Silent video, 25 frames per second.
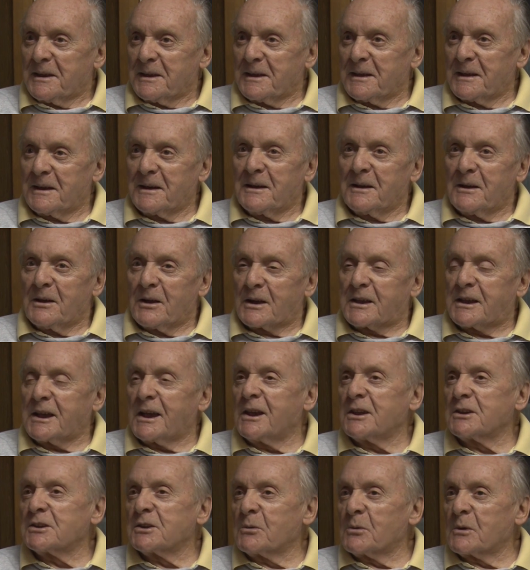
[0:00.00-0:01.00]
Yeah,
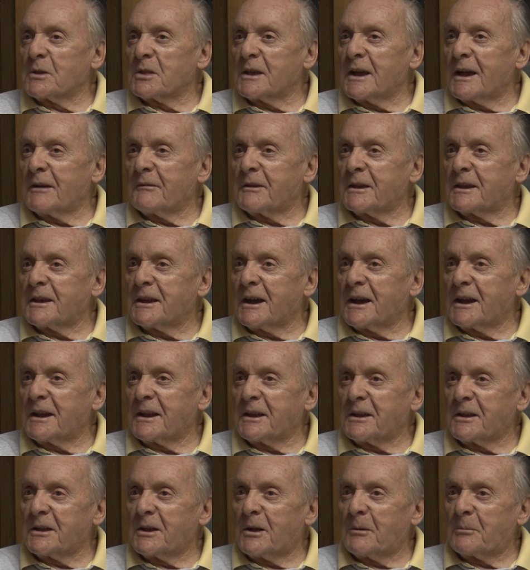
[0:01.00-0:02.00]
occasionally with Larry
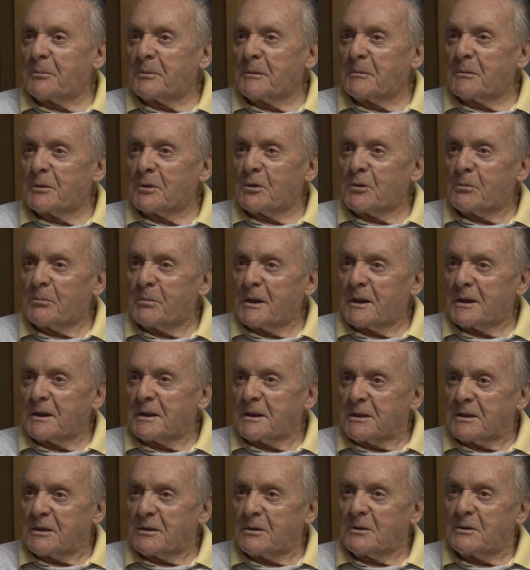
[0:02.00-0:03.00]
Carney, I helped him a little bit.
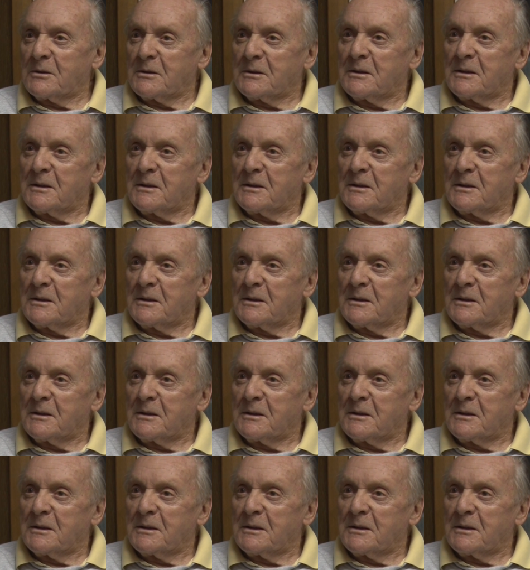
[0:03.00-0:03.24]
Yeah.